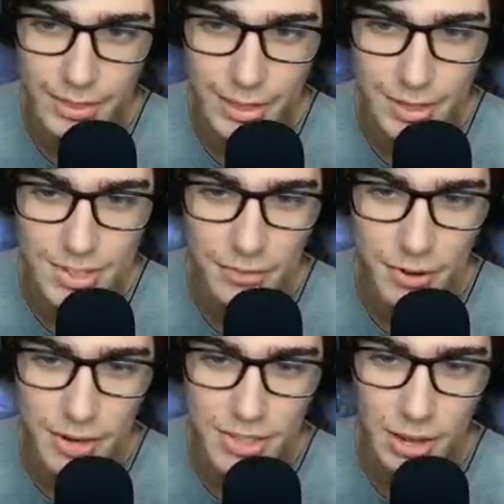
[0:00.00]
there's that
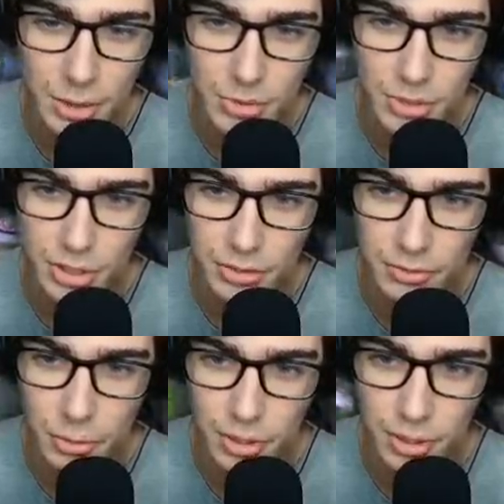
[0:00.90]
fast counter I was looking
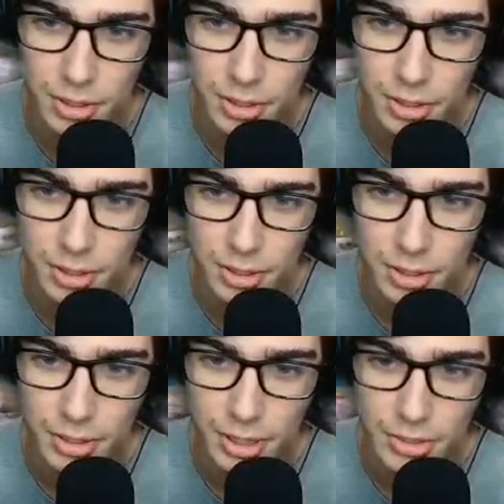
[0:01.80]
for.
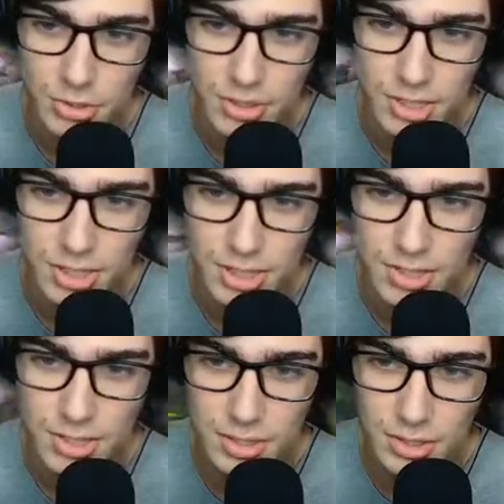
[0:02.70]
As you can see,
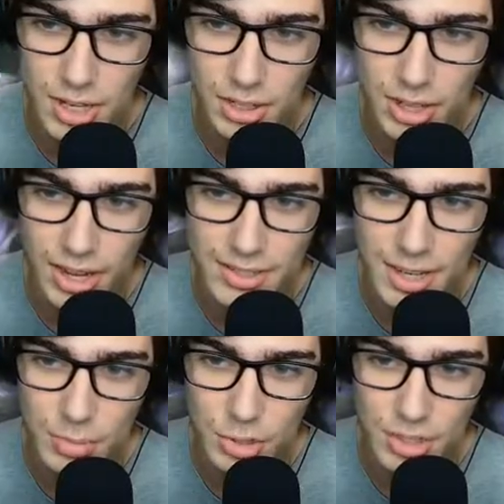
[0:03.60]
he's taking a lot of
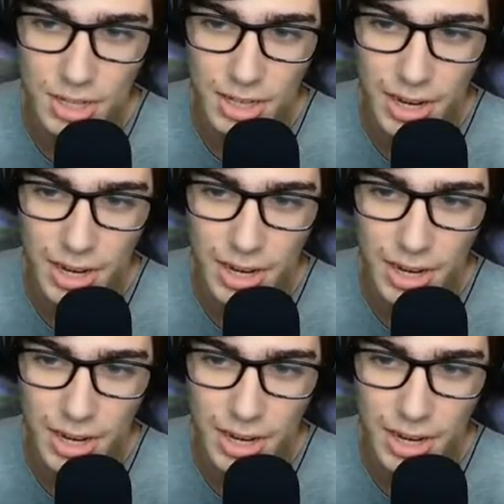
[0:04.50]
damage just get,